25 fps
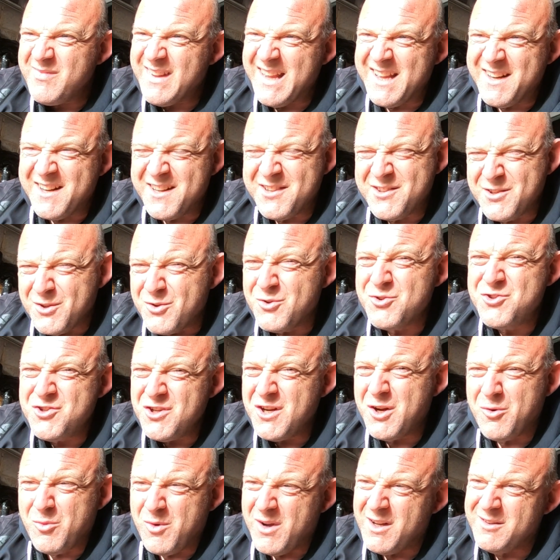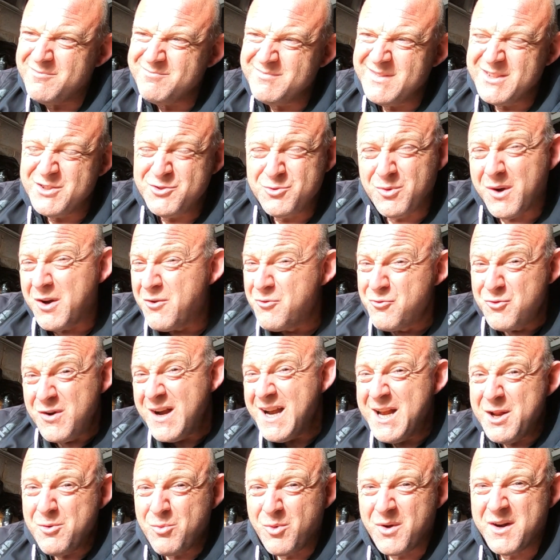And I thought, do you know what? Do I
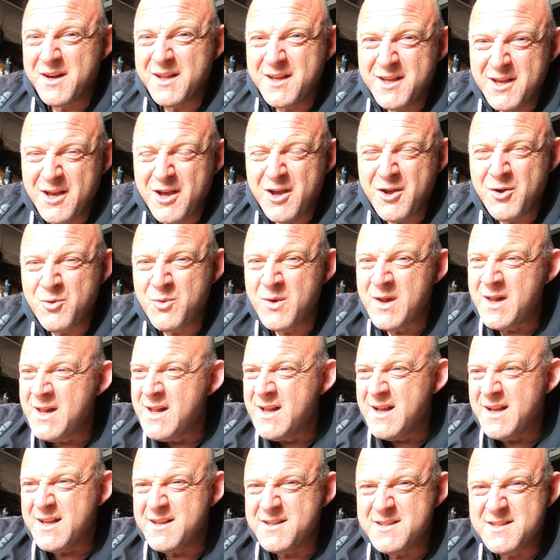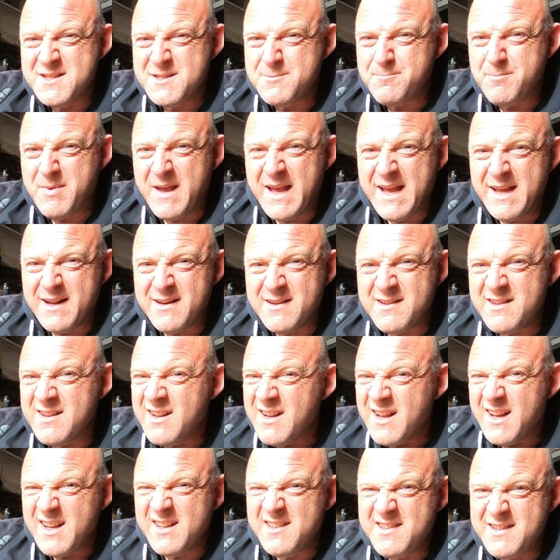really want to go and spend
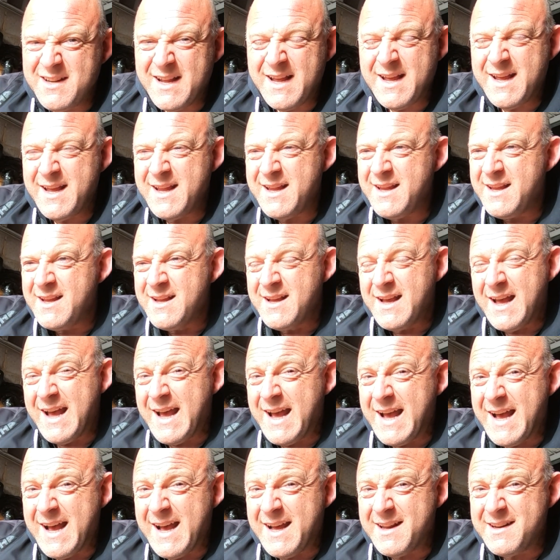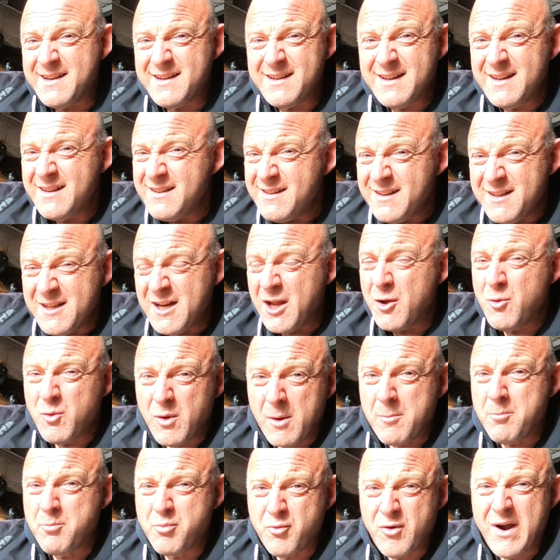a day at you know,
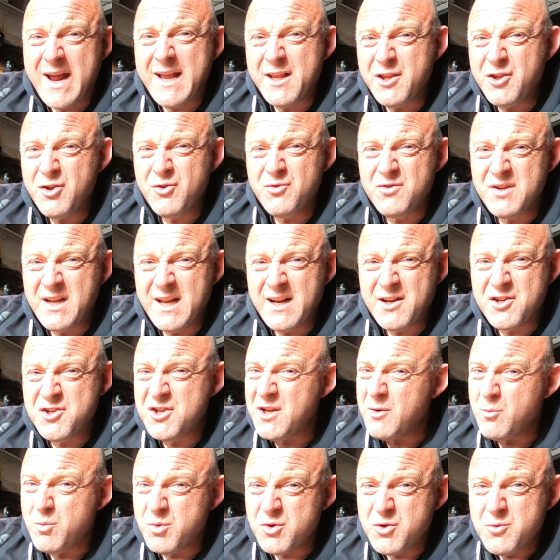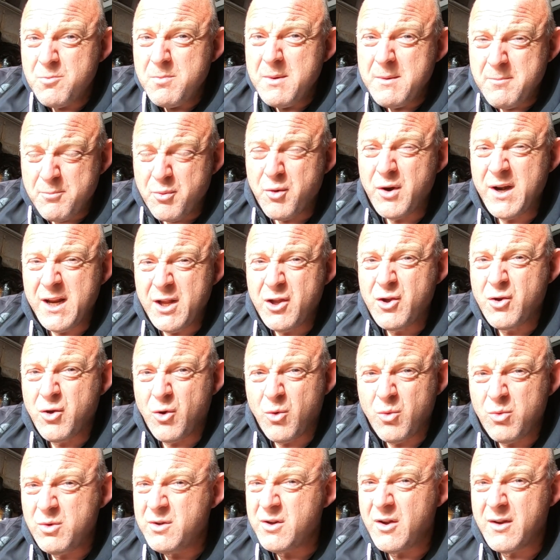a brand new dealership, which would be pretty
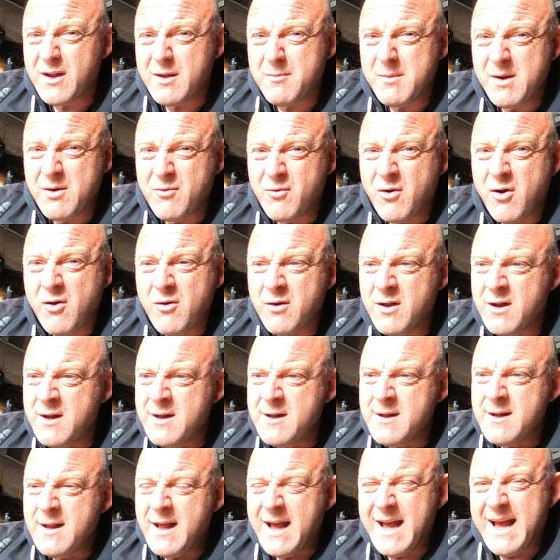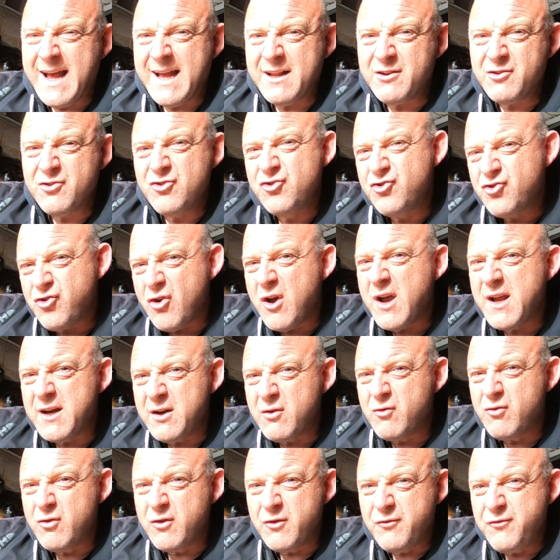cool, don't get me wrong, and trying
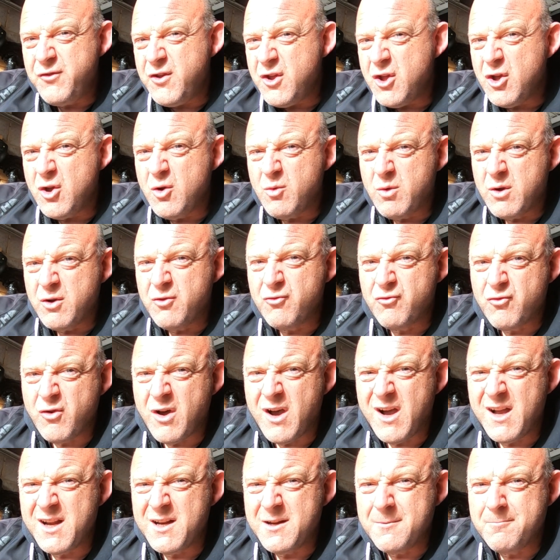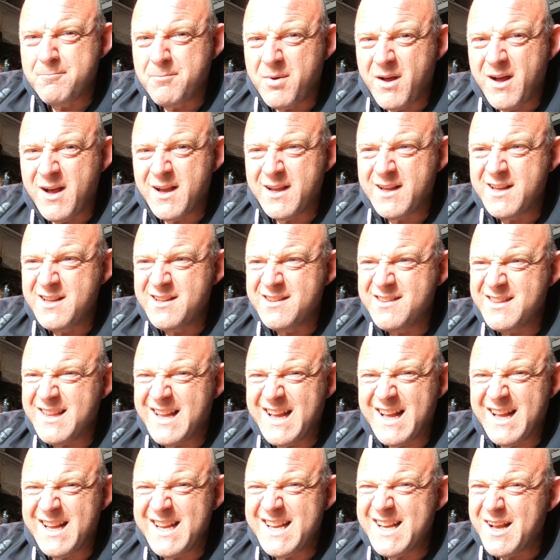to review and ride a bike
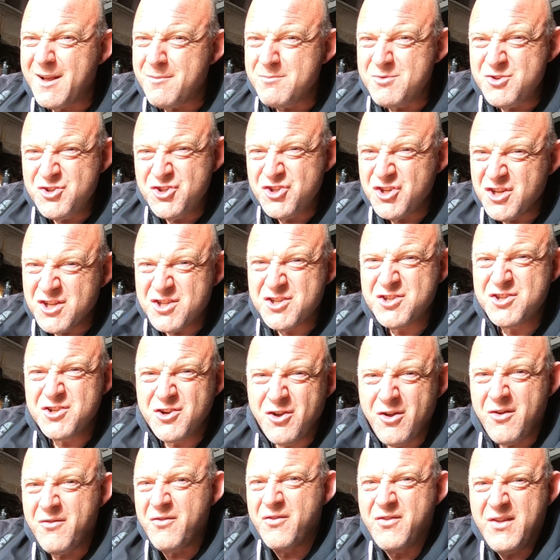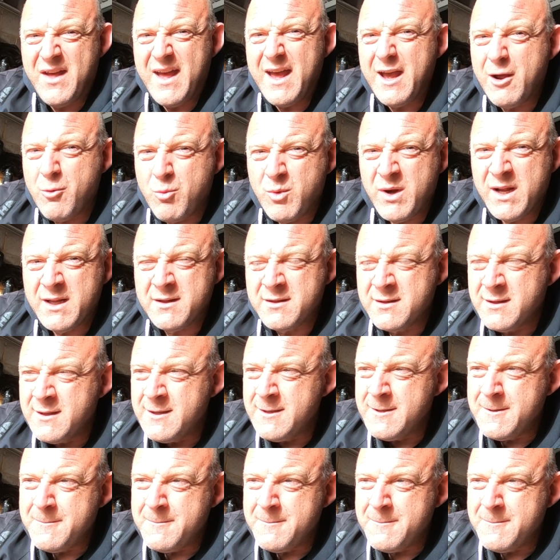that I'm just not there with.